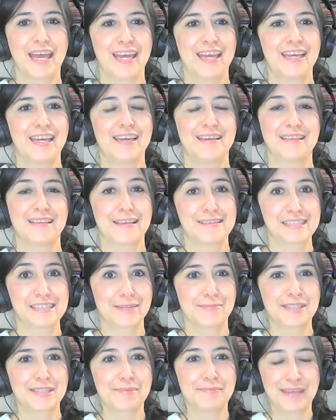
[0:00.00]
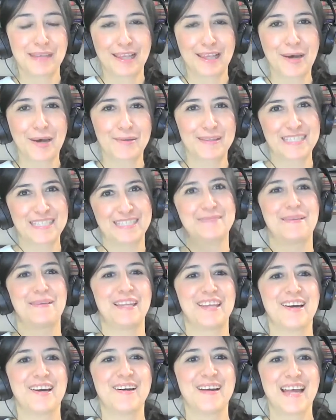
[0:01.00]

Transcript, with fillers: in the description below this video.